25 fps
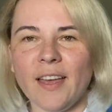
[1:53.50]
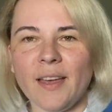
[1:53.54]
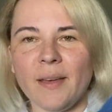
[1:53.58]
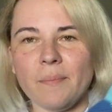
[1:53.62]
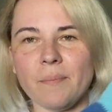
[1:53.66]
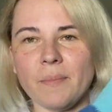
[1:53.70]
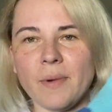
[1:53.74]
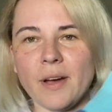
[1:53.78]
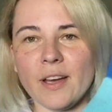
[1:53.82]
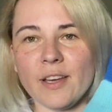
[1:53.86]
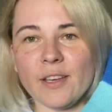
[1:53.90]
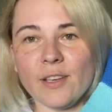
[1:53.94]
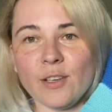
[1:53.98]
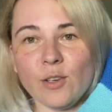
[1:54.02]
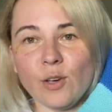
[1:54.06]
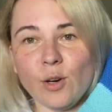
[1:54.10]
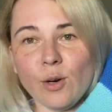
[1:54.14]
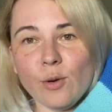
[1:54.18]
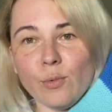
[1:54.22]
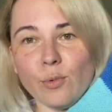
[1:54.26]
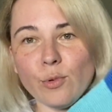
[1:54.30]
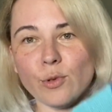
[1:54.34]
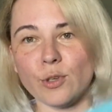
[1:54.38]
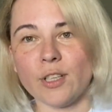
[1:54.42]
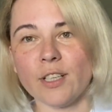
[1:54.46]
my
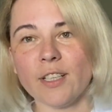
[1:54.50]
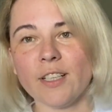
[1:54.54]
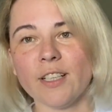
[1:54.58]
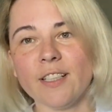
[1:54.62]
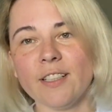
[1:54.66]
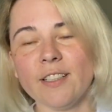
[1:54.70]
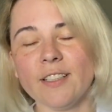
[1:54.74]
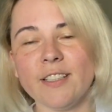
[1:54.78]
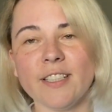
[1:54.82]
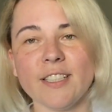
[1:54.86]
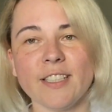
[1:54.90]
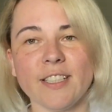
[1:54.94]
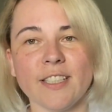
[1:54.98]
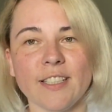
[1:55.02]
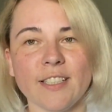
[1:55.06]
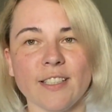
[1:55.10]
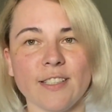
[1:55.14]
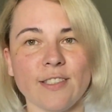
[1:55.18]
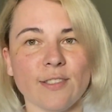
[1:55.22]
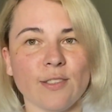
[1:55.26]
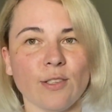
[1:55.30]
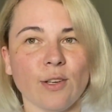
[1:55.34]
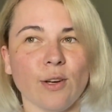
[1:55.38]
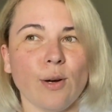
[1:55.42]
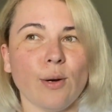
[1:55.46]
co-worker,
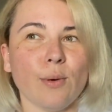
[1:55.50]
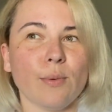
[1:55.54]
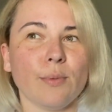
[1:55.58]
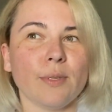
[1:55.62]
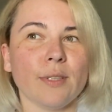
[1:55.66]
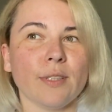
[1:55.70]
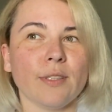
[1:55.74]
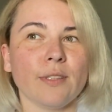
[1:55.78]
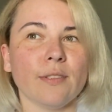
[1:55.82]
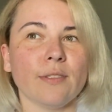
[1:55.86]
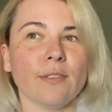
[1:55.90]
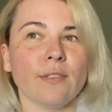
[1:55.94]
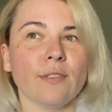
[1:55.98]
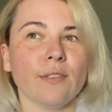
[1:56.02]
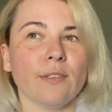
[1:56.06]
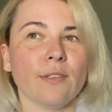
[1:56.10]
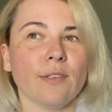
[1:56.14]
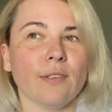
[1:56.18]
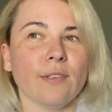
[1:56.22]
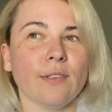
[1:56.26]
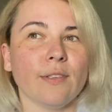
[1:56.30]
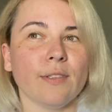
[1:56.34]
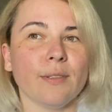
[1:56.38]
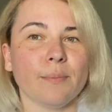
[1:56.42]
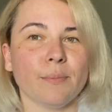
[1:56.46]
she's going
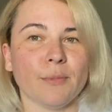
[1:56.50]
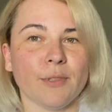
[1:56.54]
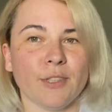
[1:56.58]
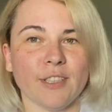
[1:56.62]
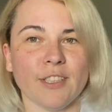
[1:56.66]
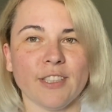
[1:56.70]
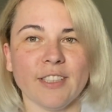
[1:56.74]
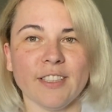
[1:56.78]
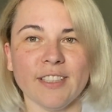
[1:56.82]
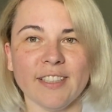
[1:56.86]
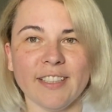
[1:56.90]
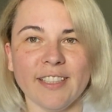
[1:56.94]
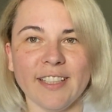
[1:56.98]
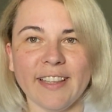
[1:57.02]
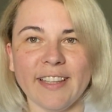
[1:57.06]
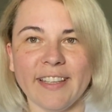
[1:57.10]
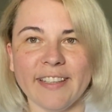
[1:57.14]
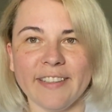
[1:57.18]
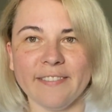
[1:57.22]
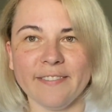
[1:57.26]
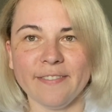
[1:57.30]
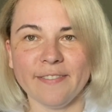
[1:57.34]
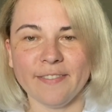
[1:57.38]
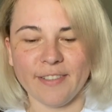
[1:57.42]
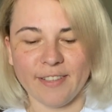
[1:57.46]
on maternity
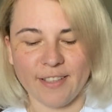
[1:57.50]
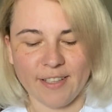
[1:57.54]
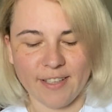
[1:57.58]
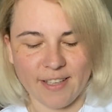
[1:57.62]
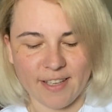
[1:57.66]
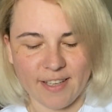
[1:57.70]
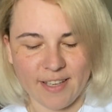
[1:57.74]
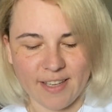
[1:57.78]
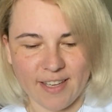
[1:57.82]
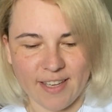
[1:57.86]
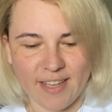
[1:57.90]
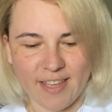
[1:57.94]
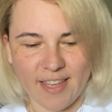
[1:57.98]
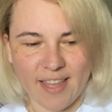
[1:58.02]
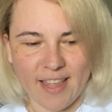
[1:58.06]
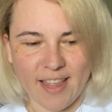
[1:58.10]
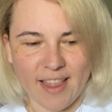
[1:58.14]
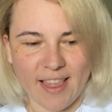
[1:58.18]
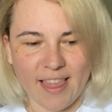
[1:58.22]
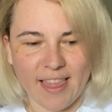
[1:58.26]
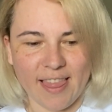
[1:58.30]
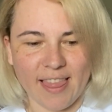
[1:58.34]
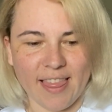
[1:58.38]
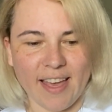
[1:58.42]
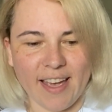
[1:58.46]
leave
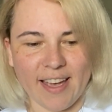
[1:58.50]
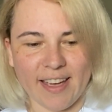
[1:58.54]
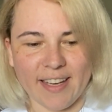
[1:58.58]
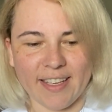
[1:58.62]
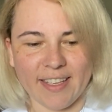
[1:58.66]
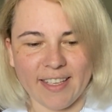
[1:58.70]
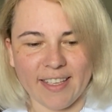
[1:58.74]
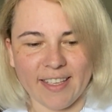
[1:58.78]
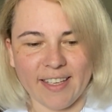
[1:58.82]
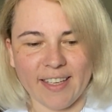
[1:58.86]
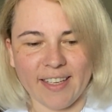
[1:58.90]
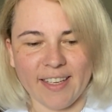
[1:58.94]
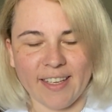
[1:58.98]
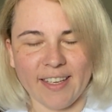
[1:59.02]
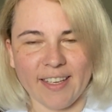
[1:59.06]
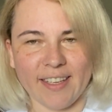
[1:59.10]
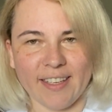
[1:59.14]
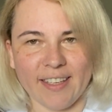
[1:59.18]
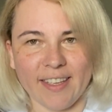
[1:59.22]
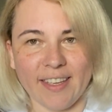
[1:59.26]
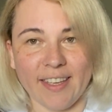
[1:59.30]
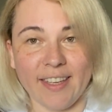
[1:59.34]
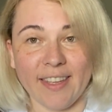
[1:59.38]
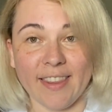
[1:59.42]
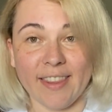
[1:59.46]
like
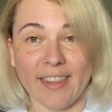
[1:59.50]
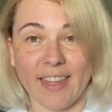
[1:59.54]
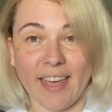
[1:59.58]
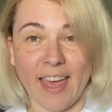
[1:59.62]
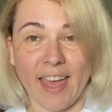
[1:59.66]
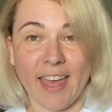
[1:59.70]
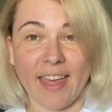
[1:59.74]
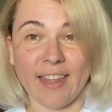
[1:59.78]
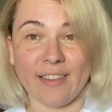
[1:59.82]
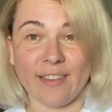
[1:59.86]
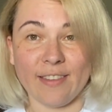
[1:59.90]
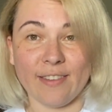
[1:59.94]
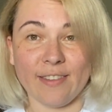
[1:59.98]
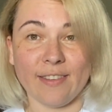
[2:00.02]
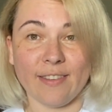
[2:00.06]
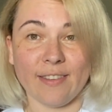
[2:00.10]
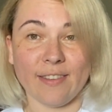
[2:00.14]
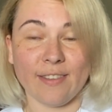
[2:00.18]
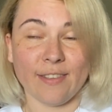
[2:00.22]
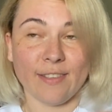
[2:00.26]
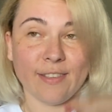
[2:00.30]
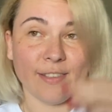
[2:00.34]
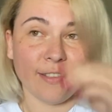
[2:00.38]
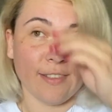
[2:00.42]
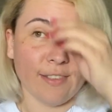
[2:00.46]
in the end
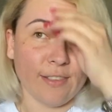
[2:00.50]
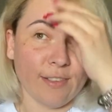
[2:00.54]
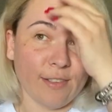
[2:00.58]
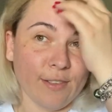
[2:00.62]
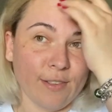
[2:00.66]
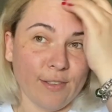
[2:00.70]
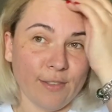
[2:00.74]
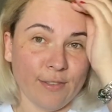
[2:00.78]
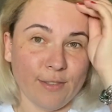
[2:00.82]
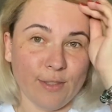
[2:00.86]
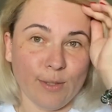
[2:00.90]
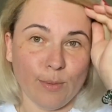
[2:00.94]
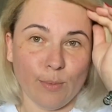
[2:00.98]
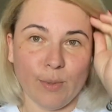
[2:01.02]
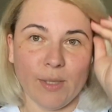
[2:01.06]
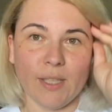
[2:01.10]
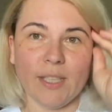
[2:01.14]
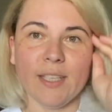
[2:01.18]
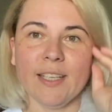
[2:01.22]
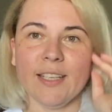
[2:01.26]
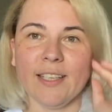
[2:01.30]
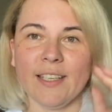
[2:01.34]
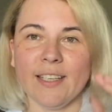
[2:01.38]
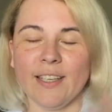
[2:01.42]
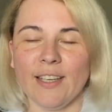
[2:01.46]
of the
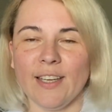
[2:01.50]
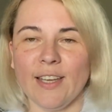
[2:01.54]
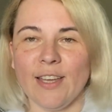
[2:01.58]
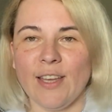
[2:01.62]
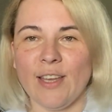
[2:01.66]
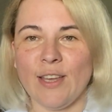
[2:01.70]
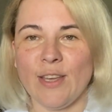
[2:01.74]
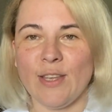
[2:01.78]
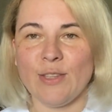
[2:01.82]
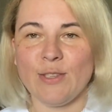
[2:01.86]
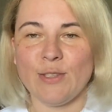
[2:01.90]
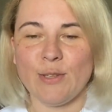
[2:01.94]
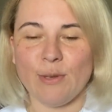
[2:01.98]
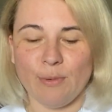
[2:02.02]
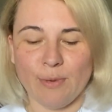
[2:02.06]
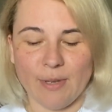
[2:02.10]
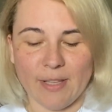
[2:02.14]
week. So I